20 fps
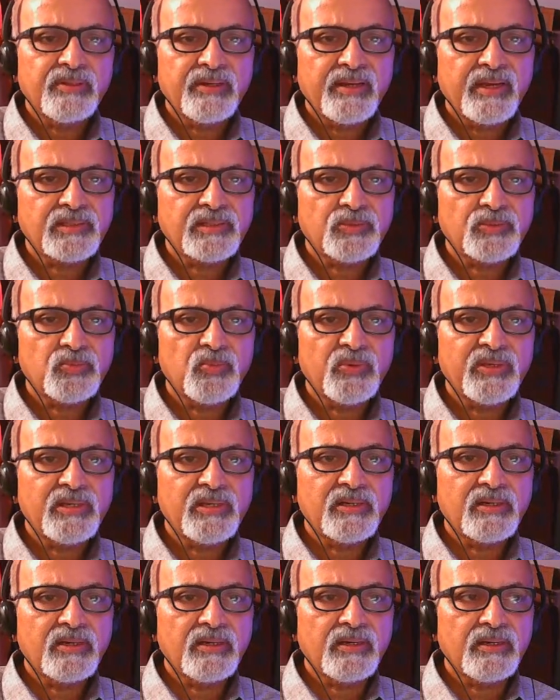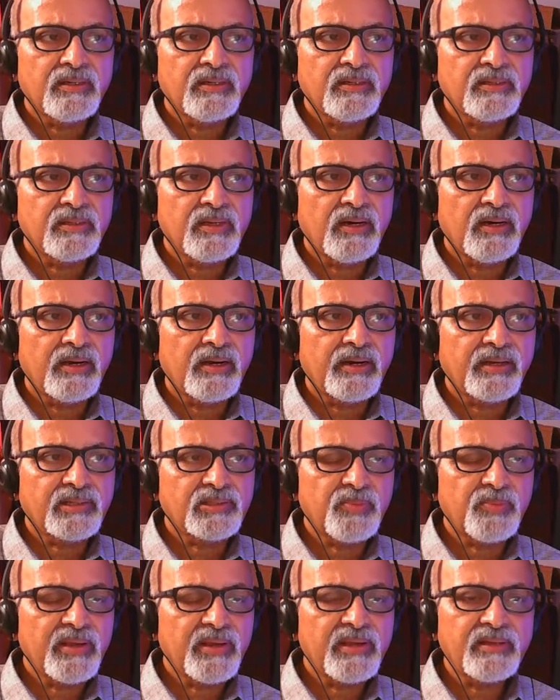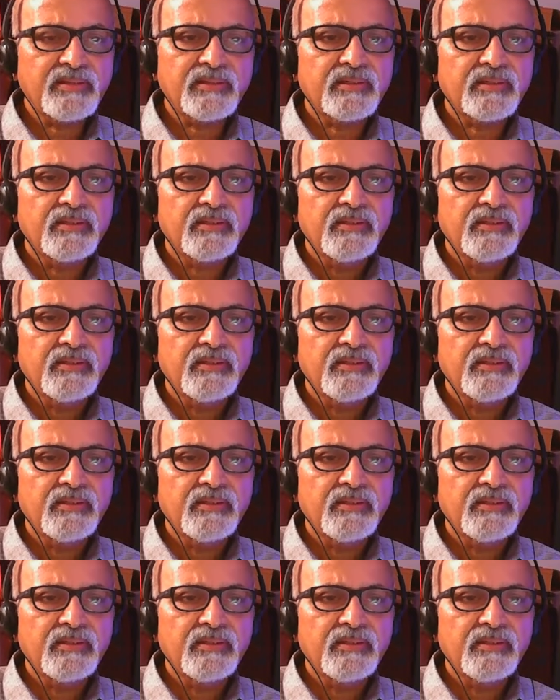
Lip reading: next week are explained